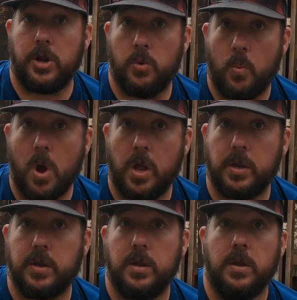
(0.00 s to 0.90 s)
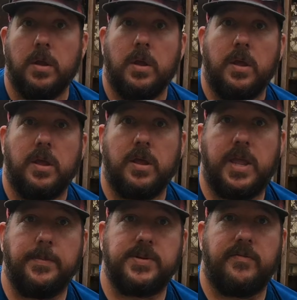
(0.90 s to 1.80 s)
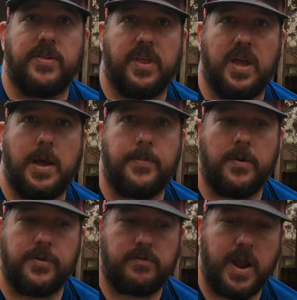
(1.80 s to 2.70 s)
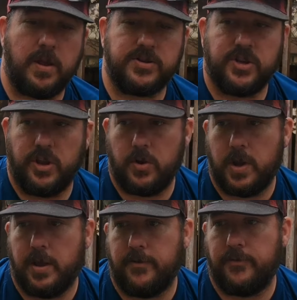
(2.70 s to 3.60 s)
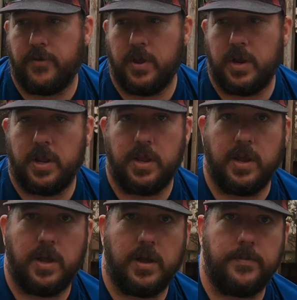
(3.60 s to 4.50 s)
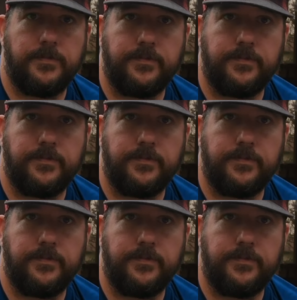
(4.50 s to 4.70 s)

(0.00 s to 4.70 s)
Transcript: you want it keeps everything up off the ground so you don't have any uh,